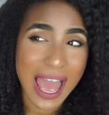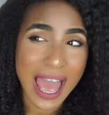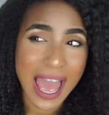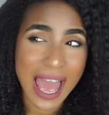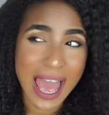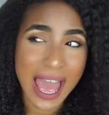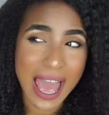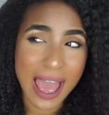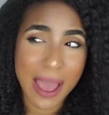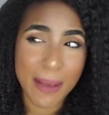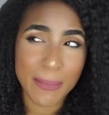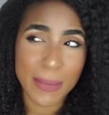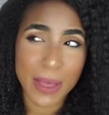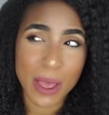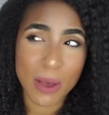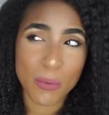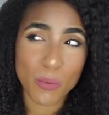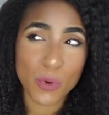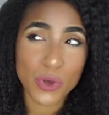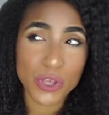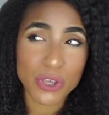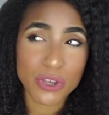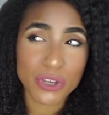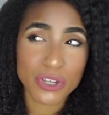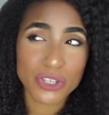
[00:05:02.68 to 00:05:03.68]

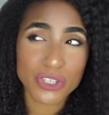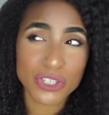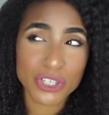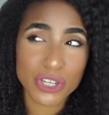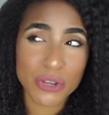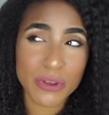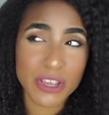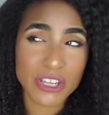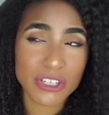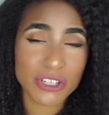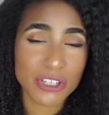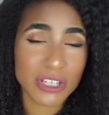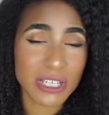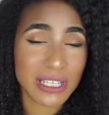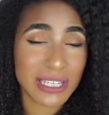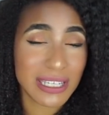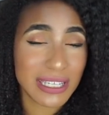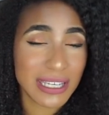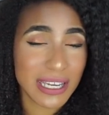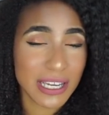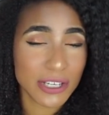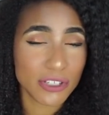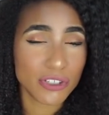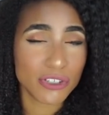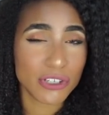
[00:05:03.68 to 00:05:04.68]
And what you could do is you could
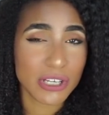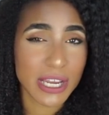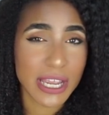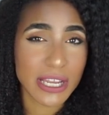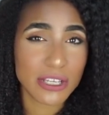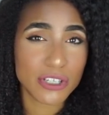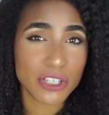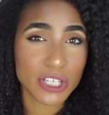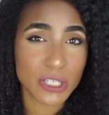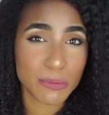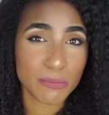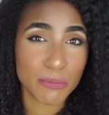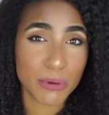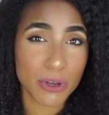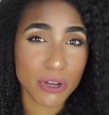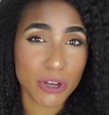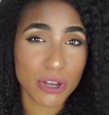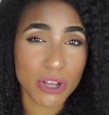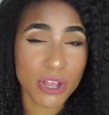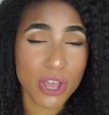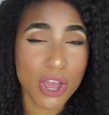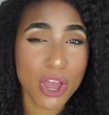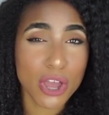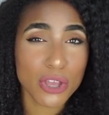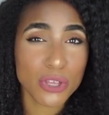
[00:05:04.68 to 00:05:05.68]
literally just
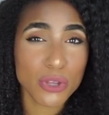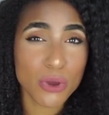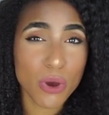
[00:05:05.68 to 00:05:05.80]
put